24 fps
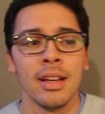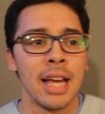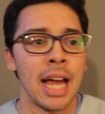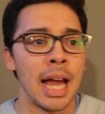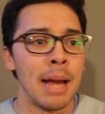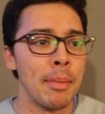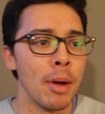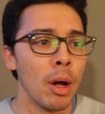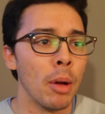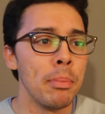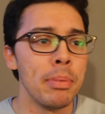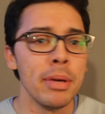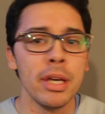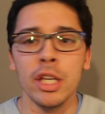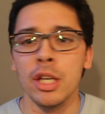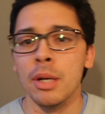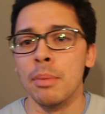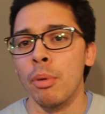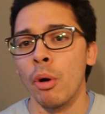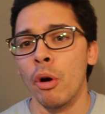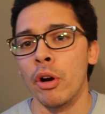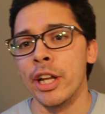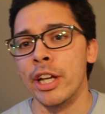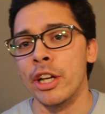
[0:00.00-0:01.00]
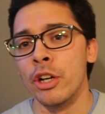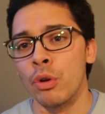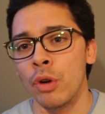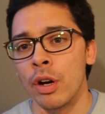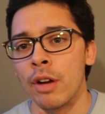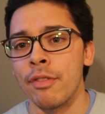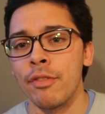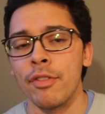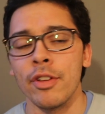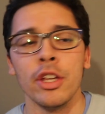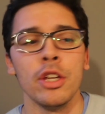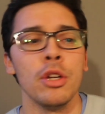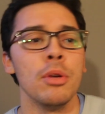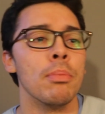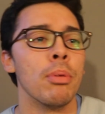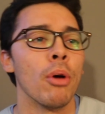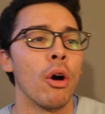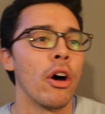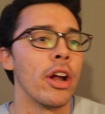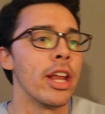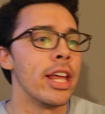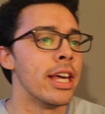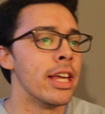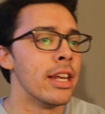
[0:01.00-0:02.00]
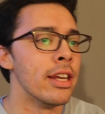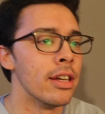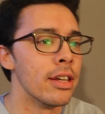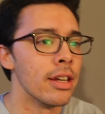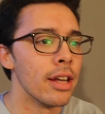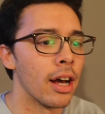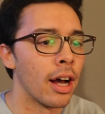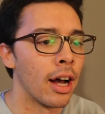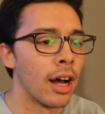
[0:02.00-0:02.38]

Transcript: MLB, you brought in Griffey. You brought in